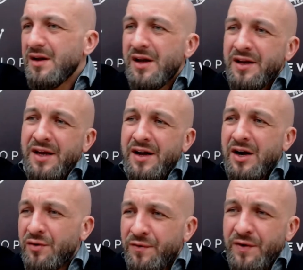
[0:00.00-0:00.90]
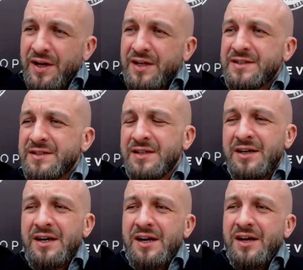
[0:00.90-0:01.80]
and our friends,
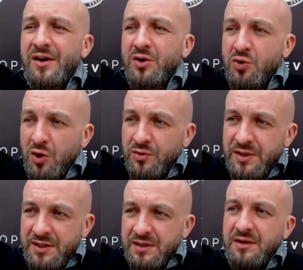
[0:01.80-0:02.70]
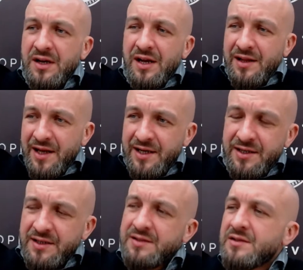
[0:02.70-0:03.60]
go there and
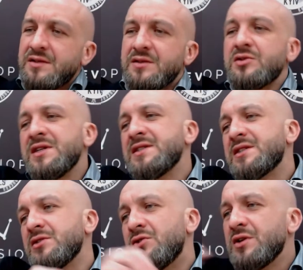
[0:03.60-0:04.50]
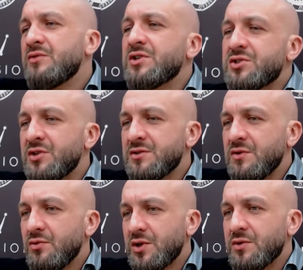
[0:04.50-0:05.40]
like it. These are the only restaurants
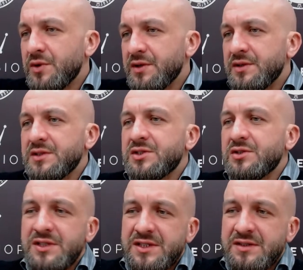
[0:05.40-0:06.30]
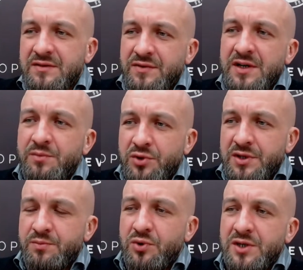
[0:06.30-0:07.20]
we work with. So this is a very
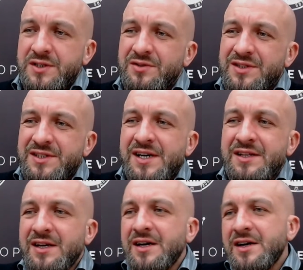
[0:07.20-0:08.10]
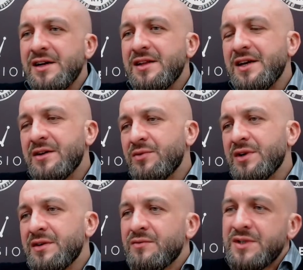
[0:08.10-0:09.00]
important point. So it's not like
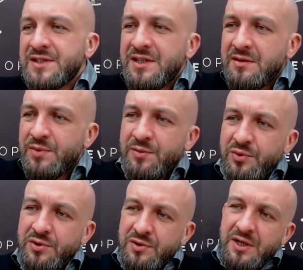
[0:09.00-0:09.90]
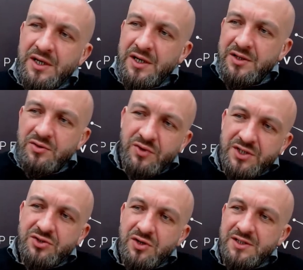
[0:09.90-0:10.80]
we're sending people to
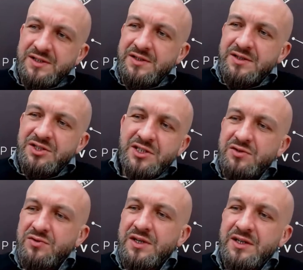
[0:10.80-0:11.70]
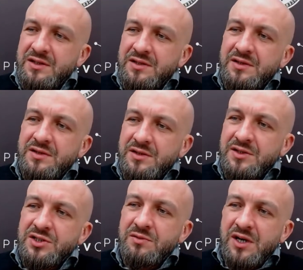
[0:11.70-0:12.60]
restaurants just to get
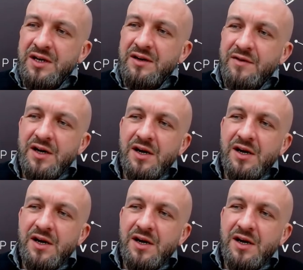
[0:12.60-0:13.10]
some kind of